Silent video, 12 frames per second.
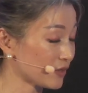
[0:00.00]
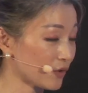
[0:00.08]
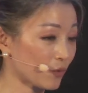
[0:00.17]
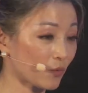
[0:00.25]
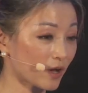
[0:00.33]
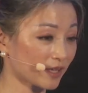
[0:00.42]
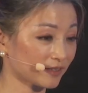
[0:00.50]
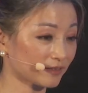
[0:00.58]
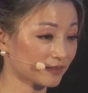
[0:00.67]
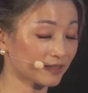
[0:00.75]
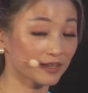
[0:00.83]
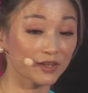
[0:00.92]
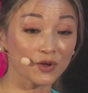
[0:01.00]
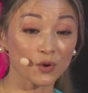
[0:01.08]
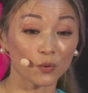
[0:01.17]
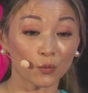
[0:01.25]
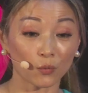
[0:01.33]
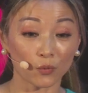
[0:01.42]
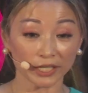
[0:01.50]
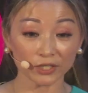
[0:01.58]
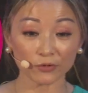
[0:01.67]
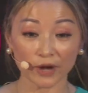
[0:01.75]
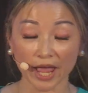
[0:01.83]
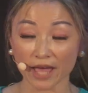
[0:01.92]
1
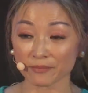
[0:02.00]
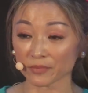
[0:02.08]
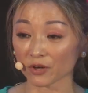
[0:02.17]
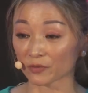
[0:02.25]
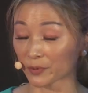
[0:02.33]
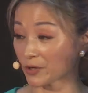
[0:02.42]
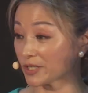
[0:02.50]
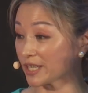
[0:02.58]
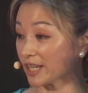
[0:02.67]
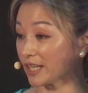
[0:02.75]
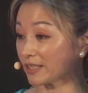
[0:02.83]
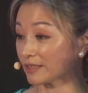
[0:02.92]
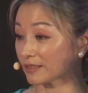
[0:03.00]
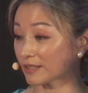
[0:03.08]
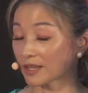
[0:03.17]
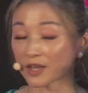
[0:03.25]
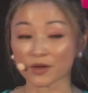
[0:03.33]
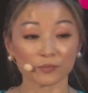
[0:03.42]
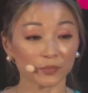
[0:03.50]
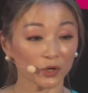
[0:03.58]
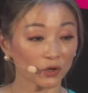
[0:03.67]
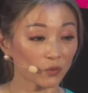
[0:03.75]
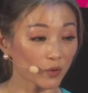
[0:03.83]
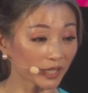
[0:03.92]
gram of protein
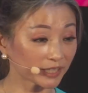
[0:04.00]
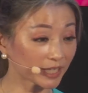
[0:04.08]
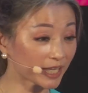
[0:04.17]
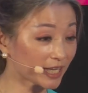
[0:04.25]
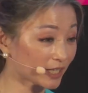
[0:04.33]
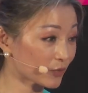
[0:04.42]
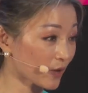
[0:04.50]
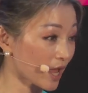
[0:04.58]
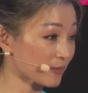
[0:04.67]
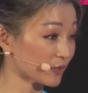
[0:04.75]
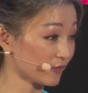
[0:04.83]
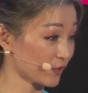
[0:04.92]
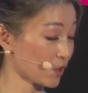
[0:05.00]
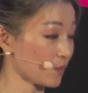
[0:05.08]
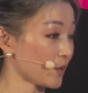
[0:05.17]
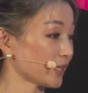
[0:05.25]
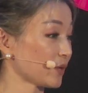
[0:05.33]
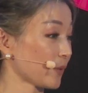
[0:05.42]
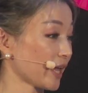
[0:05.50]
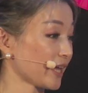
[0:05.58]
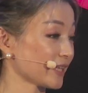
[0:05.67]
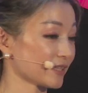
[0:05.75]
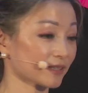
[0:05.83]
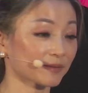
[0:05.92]
per 1 kilogram of your body
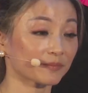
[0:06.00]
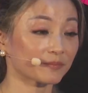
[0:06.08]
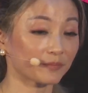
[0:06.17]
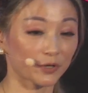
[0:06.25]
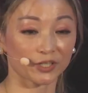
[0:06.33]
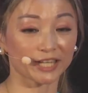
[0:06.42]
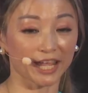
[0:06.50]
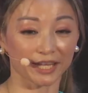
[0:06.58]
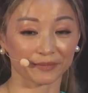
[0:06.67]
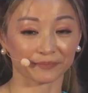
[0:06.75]
weight per day.